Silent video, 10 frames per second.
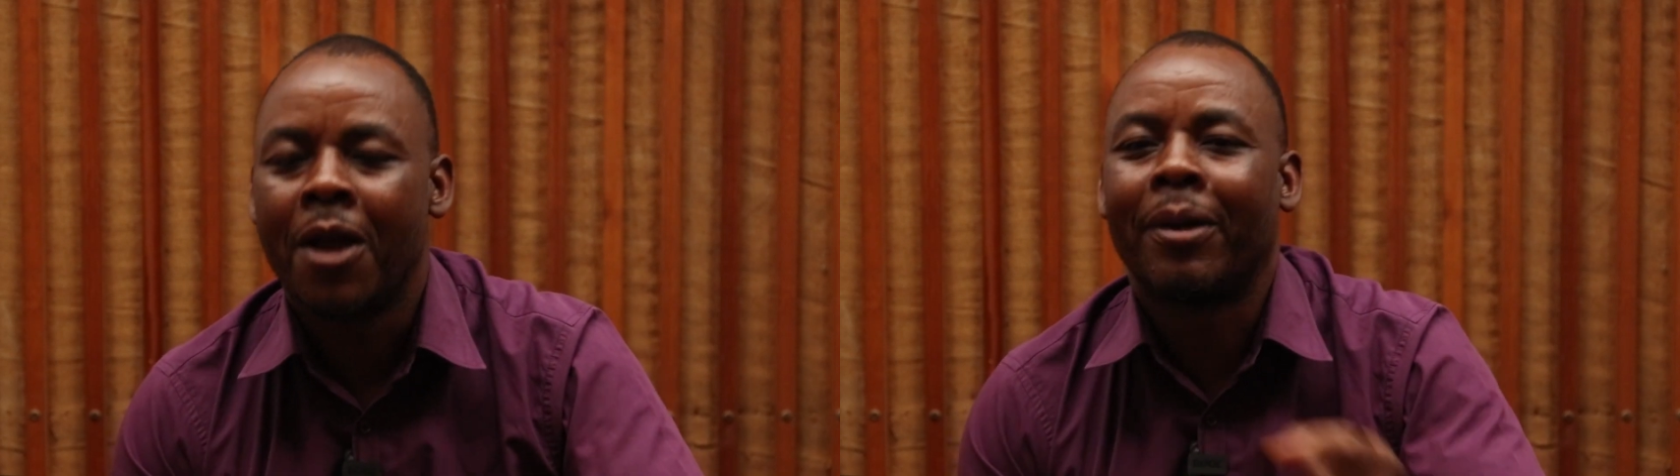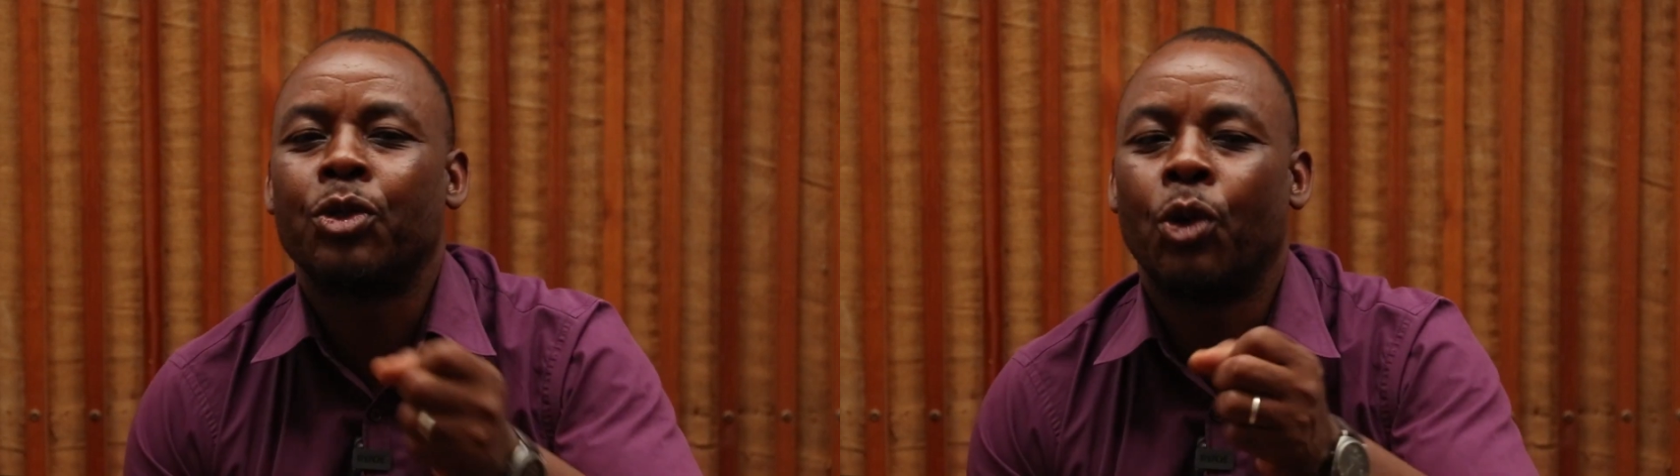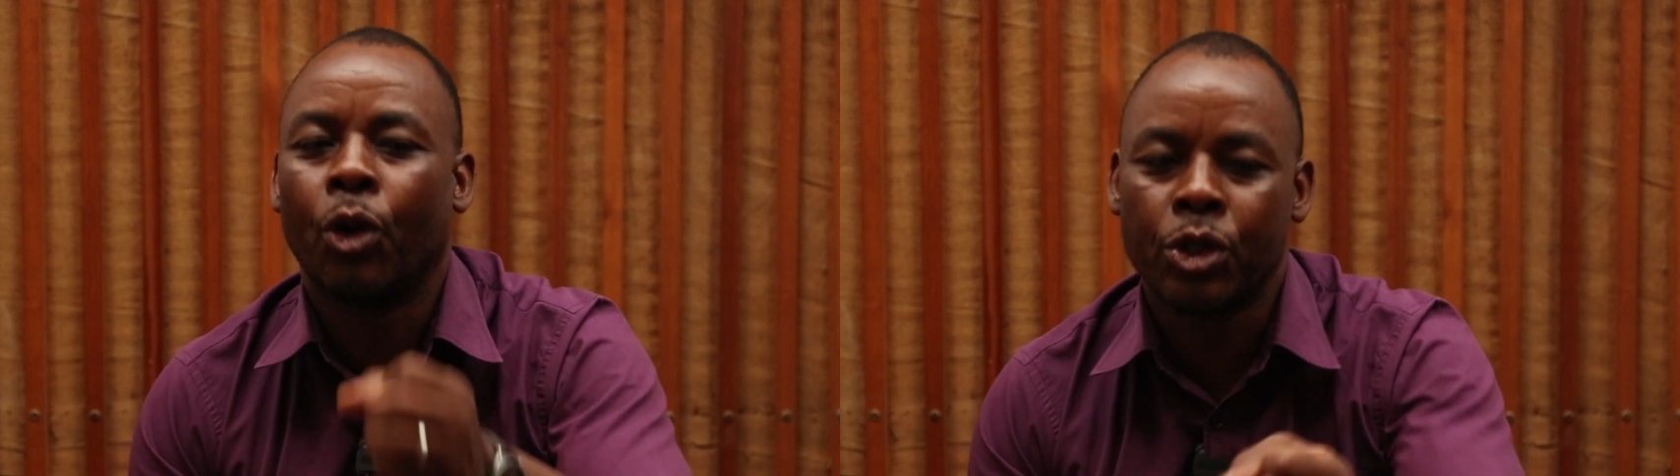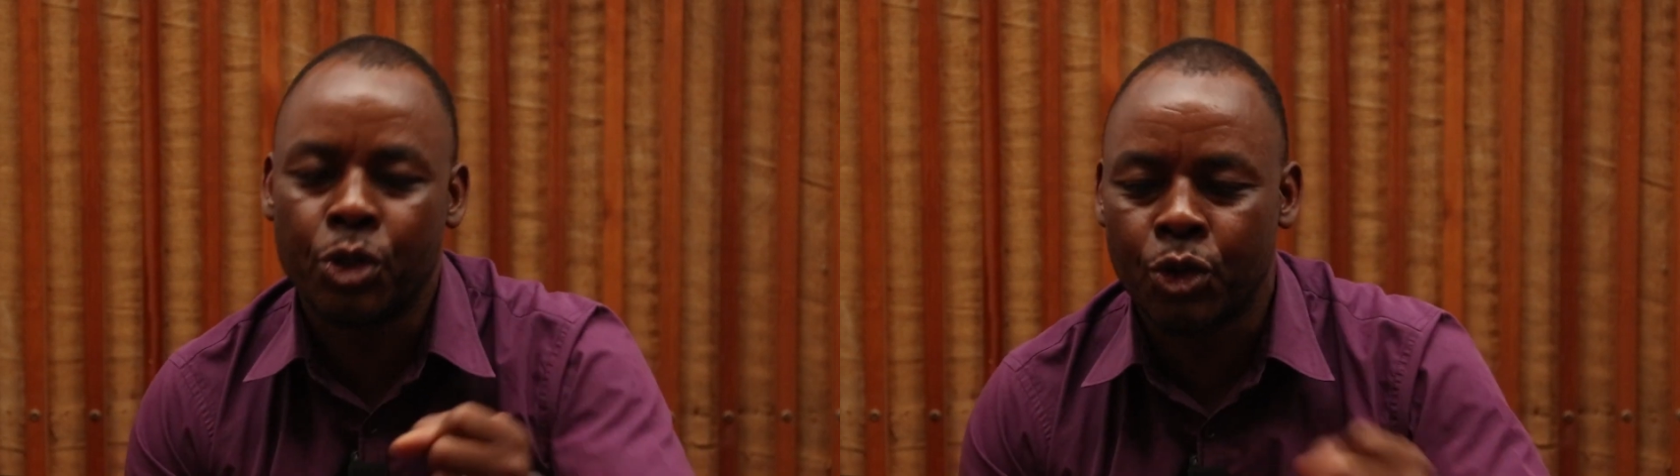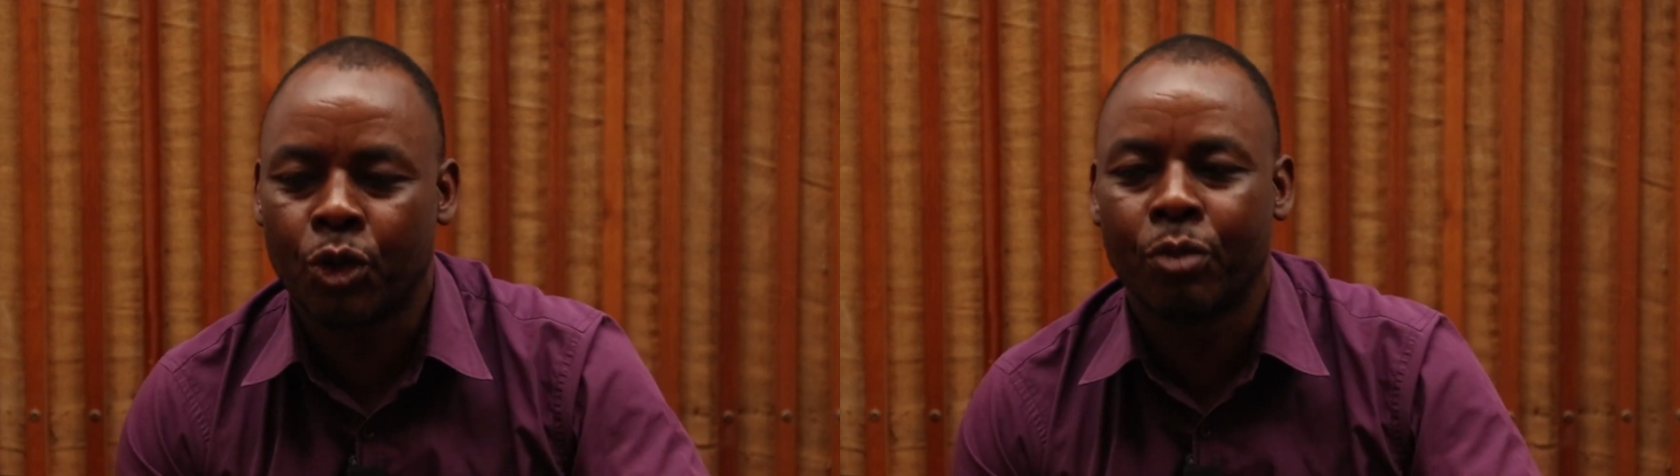But
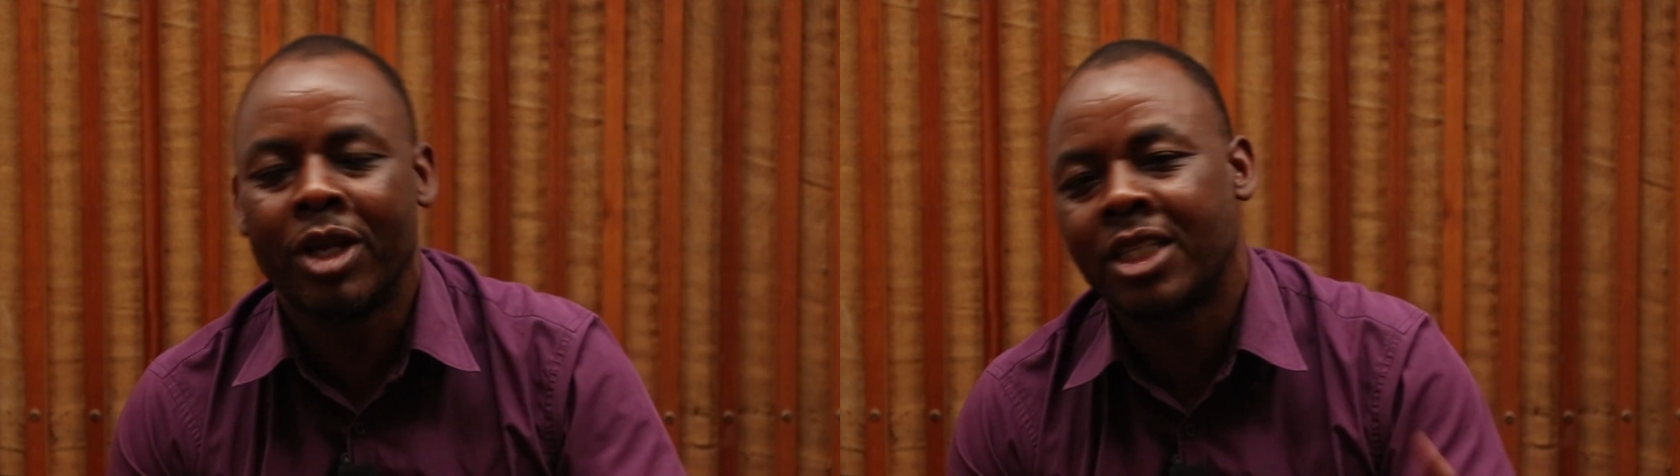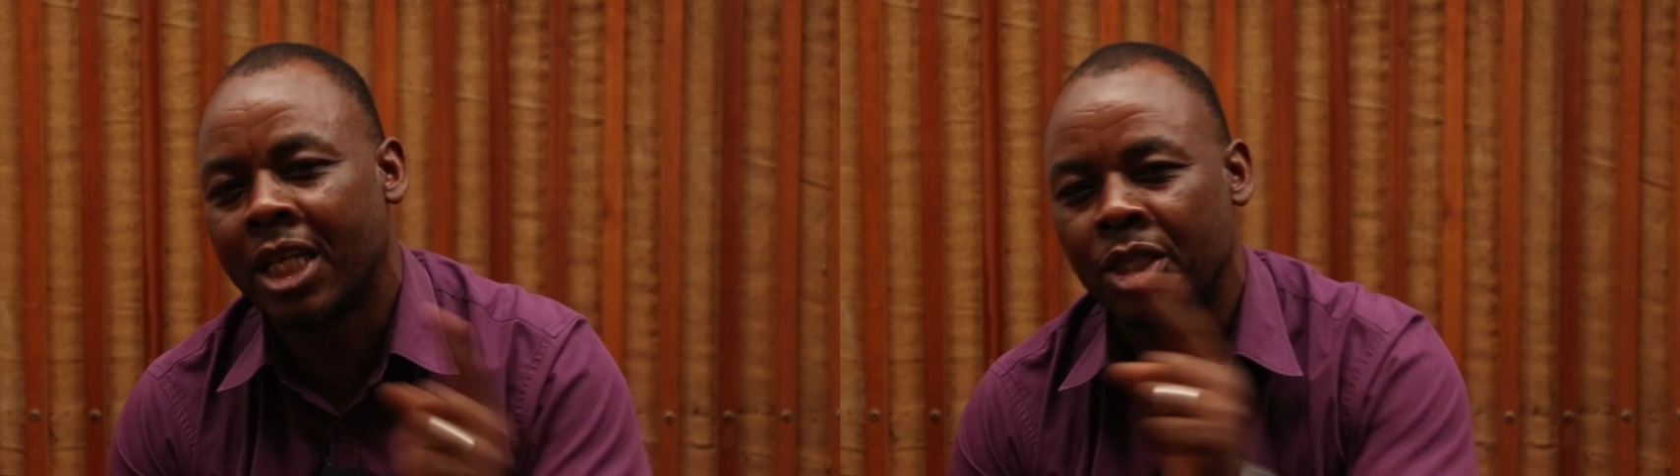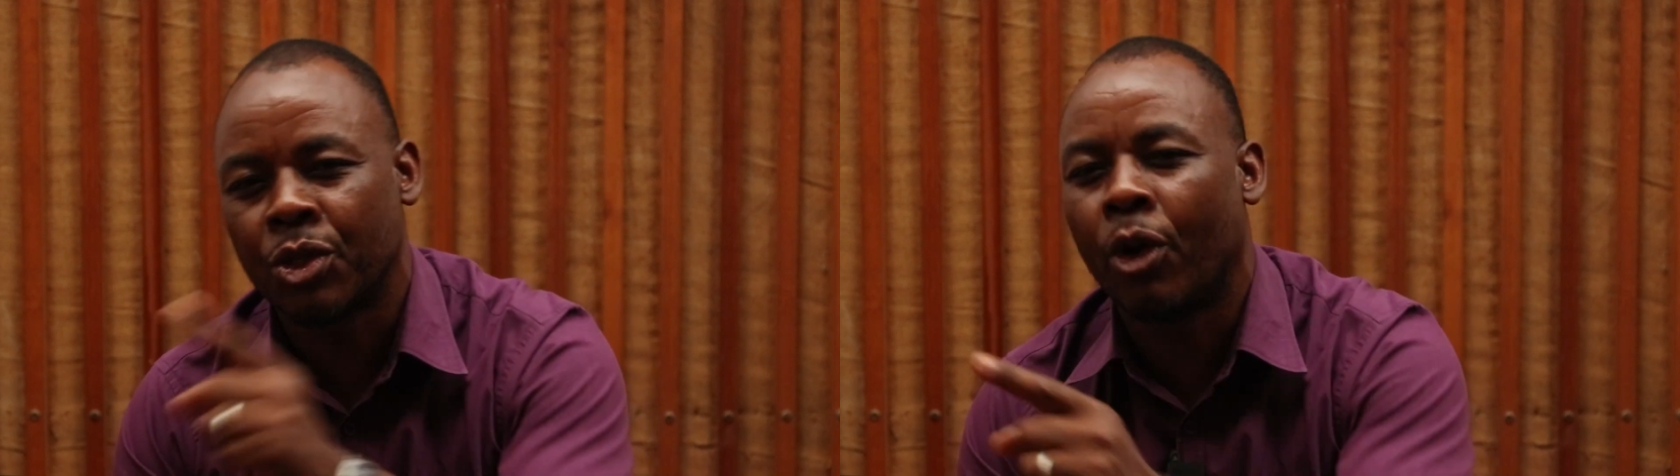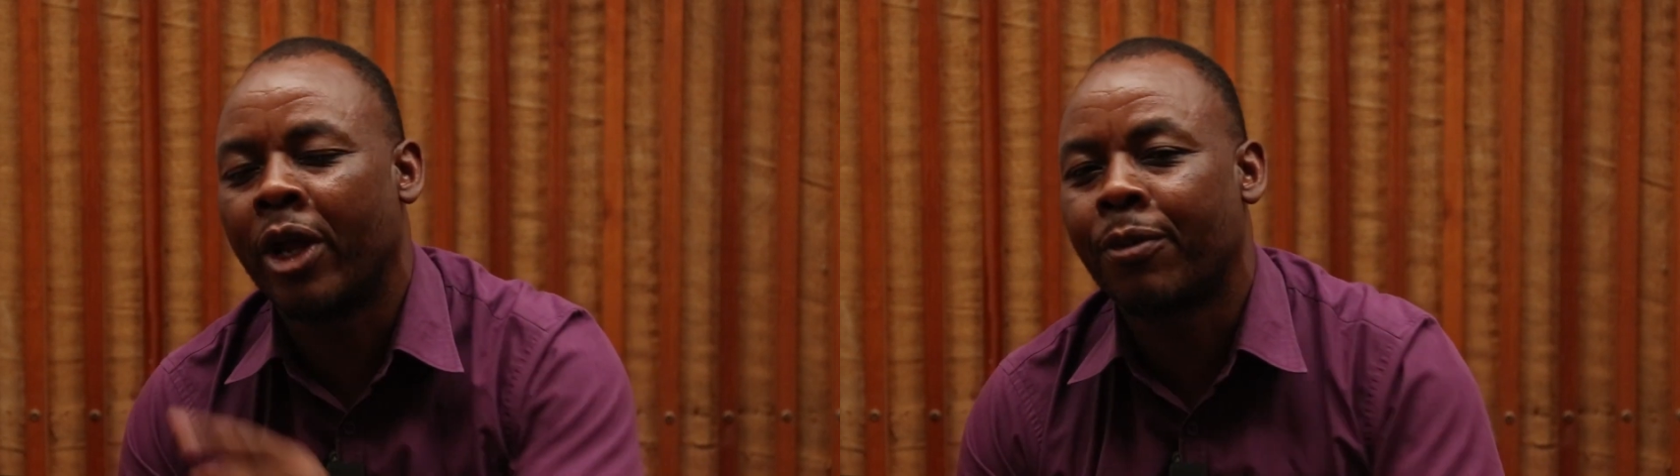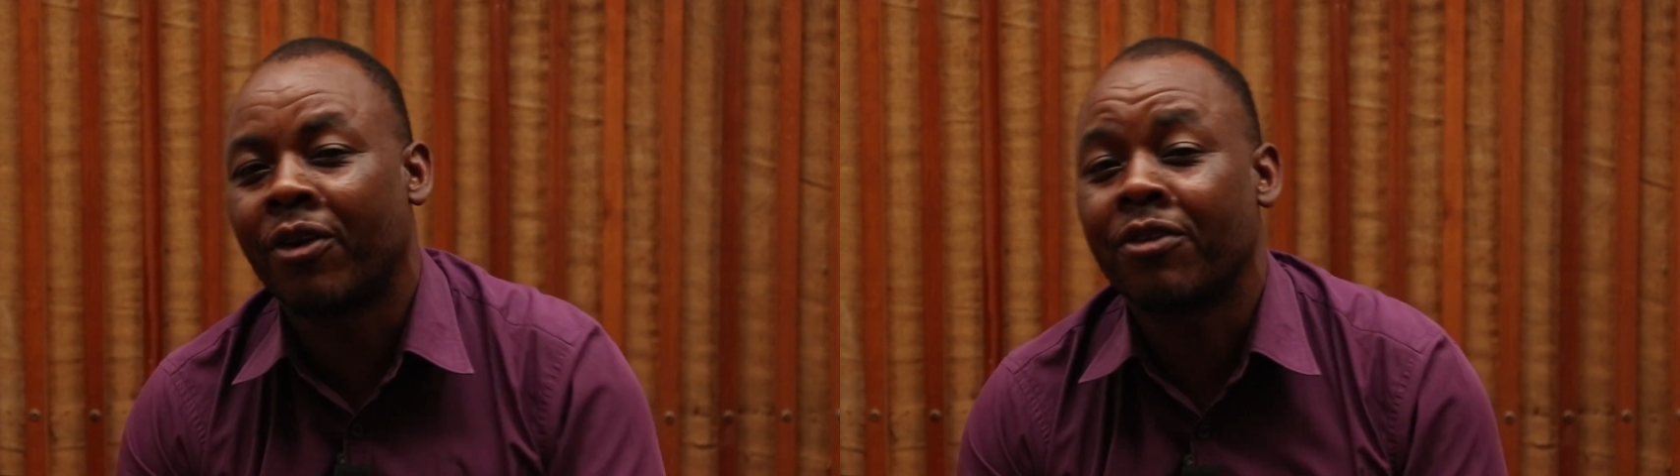God took me and says, go
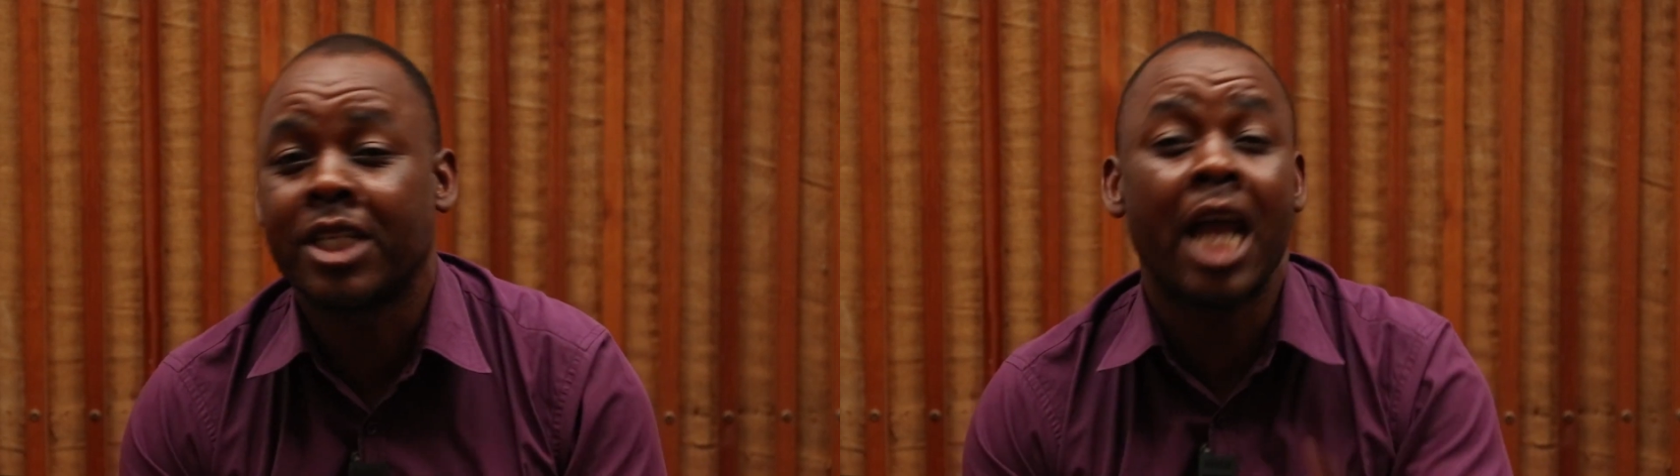and prophesy.